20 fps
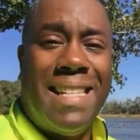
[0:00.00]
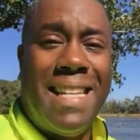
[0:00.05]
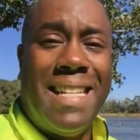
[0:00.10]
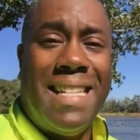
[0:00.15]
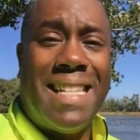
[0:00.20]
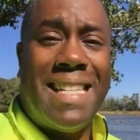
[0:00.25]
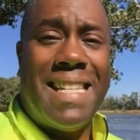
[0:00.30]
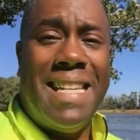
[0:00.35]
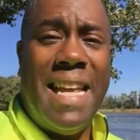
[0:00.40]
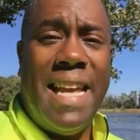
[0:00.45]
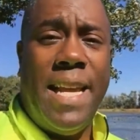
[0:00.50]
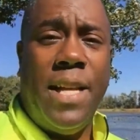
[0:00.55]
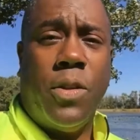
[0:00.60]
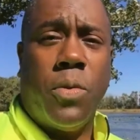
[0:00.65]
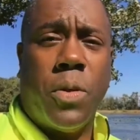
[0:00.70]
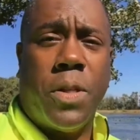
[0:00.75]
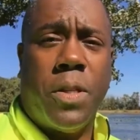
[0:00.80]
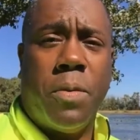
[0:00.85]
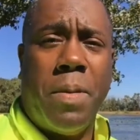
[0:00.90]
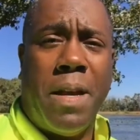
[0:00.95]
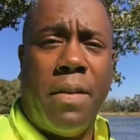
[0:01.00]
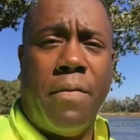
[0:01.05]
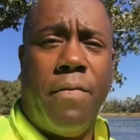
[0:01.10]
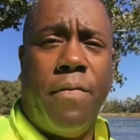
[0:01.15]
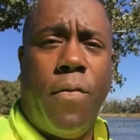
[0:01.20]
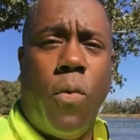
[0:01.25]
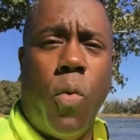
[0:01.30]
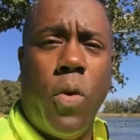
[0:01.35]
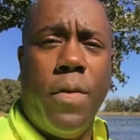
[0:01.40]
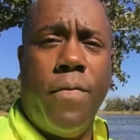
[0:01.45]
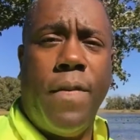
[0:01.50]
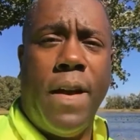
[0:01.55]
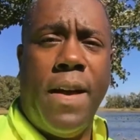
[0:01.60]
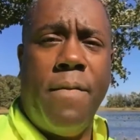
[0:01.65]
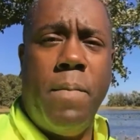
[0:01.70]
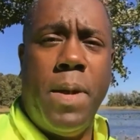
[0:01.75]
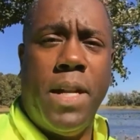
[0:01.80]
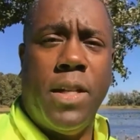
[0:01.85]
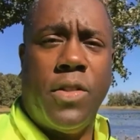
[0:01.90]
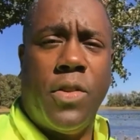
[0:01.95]
is in Sneed, which is about
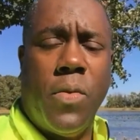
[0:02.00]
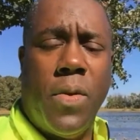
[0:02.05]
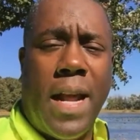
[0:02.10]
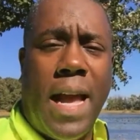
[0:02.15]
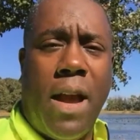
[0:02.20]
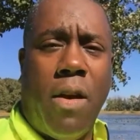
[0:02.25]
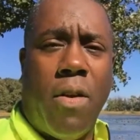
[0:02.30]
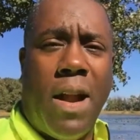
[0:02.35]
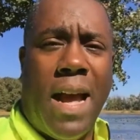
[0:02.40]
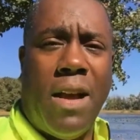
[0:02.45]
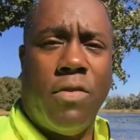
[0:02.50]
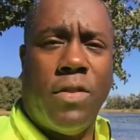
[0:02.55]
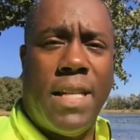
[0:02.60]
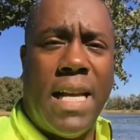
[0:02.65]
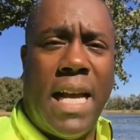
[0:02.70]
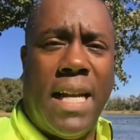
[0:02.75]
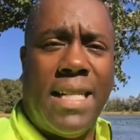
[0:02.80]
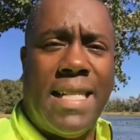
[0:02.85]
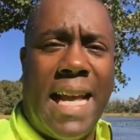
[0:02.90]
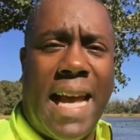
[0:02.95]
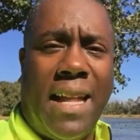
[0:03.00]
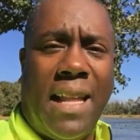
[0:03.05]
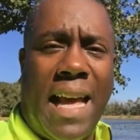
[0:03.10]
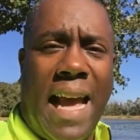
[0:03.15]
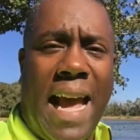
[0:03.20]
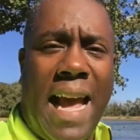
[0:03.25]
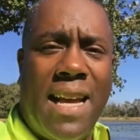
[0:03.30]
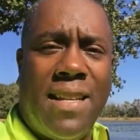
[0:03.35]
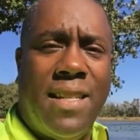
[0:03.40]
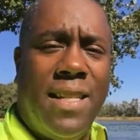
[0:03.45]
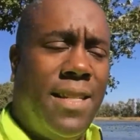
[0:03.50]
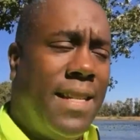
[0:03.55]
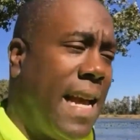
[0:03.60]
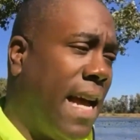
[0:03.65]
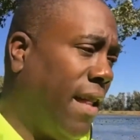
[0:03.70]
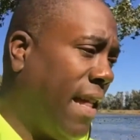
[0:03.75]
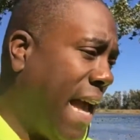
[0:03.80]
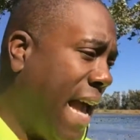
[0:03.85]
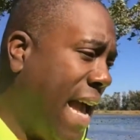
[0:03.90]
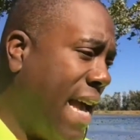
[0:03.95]
45 minutes to an hour outside of Tallahassee.
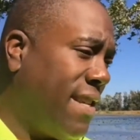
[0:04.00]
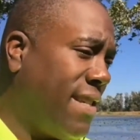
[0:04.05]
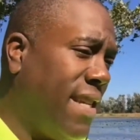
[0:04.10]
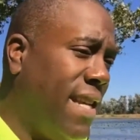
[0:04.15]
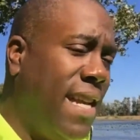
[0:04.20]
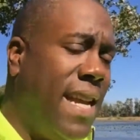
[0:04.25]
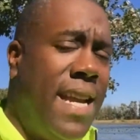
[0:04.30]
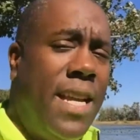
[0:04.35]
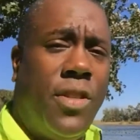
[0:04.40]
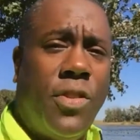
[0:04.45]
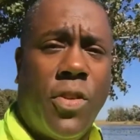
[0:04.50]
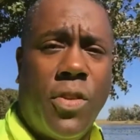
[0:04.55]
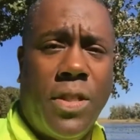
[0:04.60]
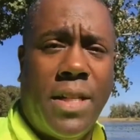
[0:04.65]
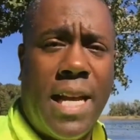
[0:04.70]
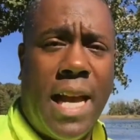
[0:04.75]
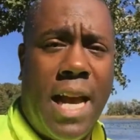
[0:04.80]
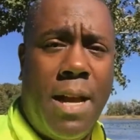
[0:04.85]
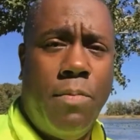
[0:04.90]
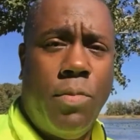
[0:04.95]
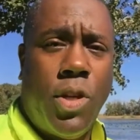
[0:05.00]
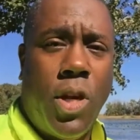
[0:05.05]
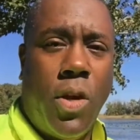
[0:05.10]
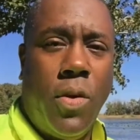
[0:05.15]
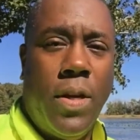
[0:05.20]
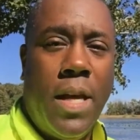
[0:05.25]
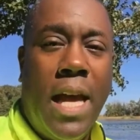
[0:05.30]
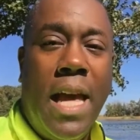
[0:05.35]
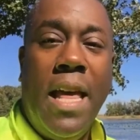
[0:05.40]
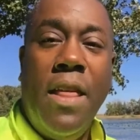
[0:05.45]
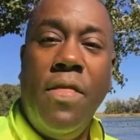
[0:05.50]
Tallahassee, Eastern time zone.